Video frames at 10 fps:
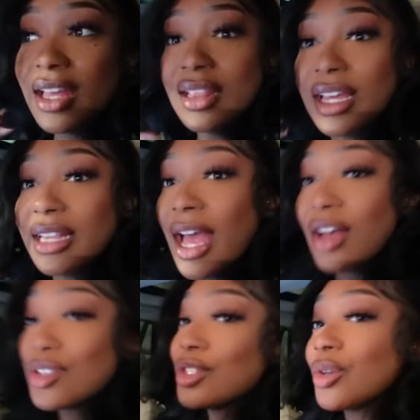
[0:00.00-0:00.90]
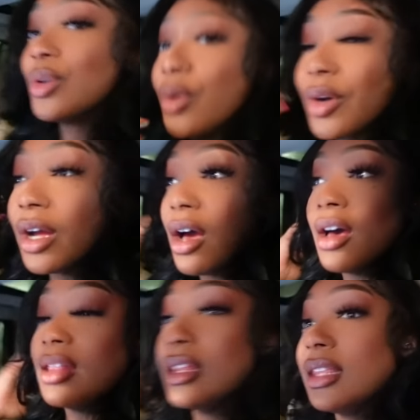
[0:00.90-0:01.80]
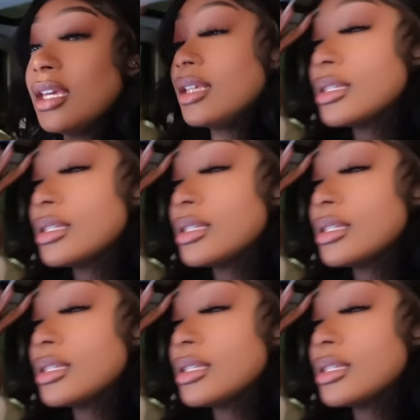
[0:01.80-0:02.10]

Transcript: like the house decor all that thing